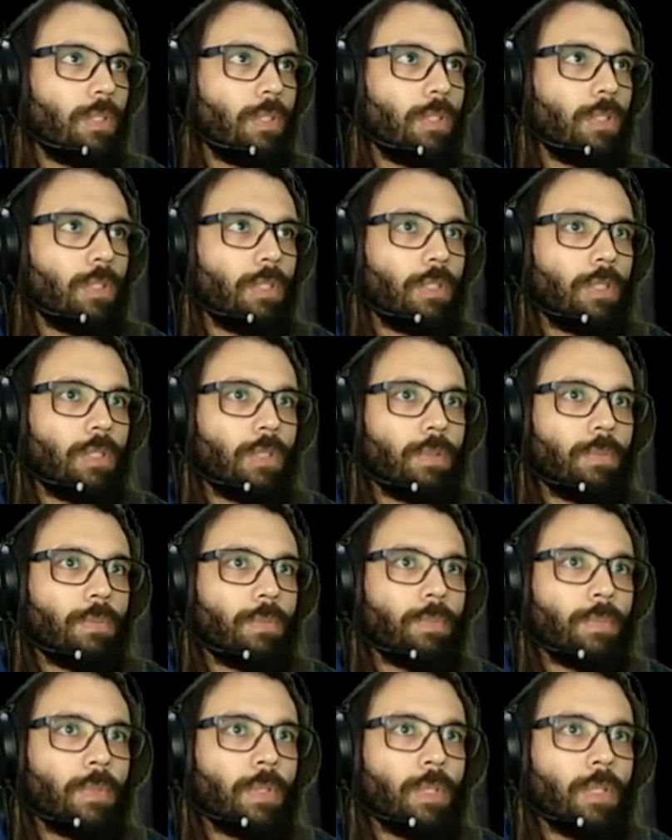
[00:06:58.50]
here.
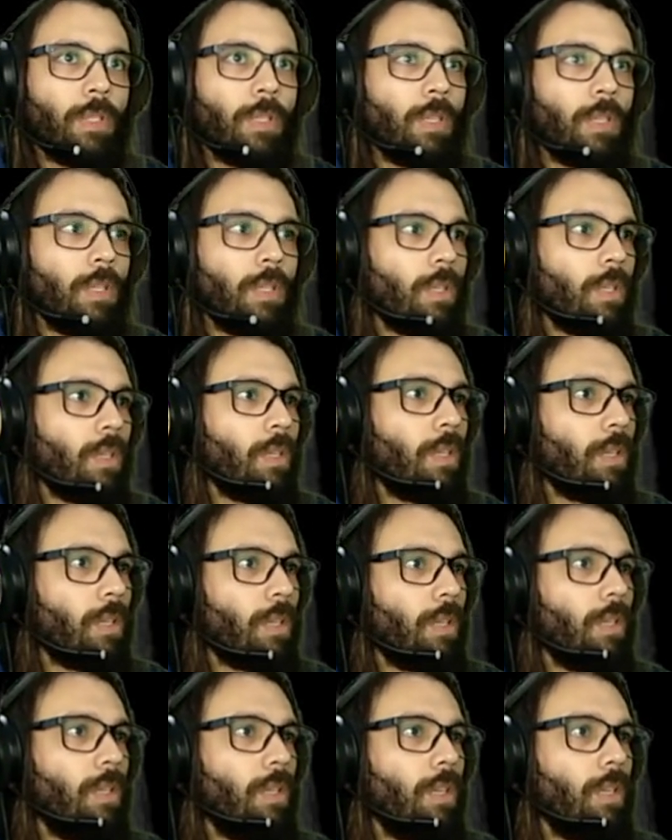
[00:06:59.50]

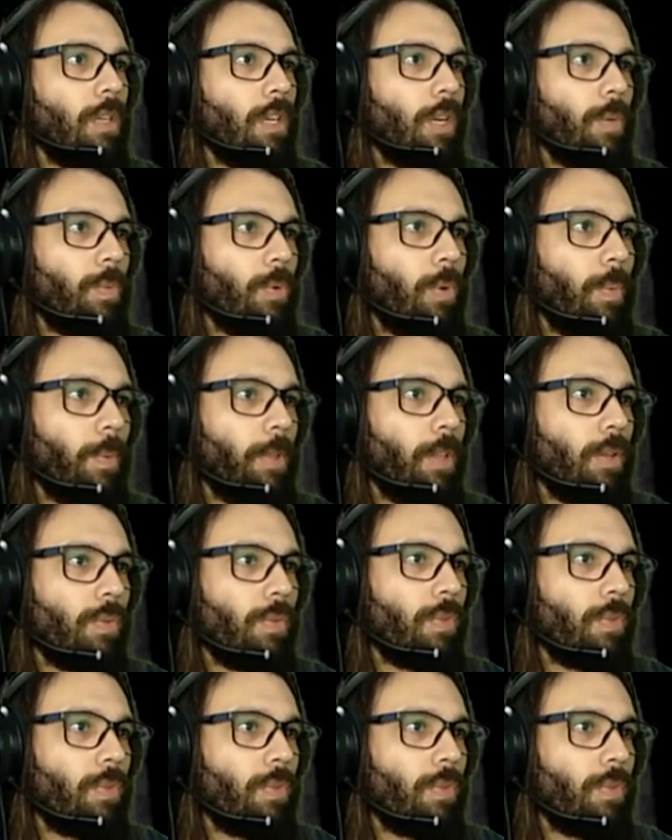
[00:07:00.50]
Okay, a camera obtained